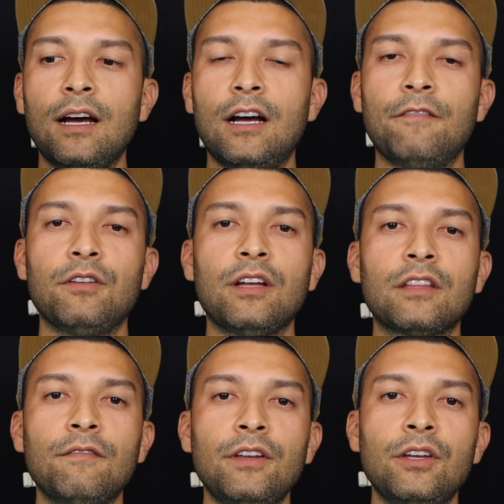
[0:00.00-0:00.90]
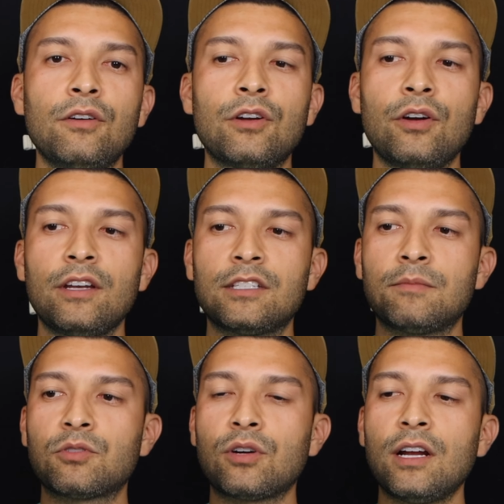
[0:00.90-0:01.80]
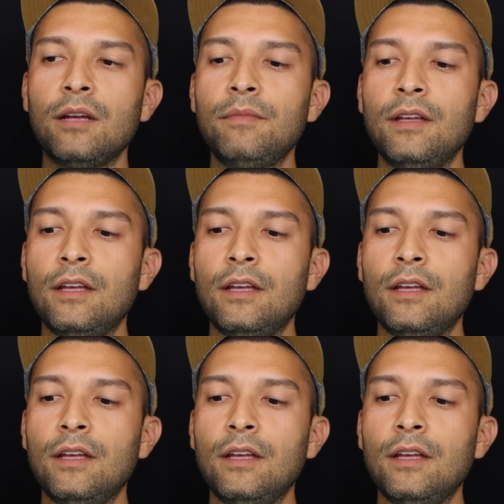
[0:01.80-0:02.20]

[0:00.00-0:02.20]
If you like the video, go ahead and subscribe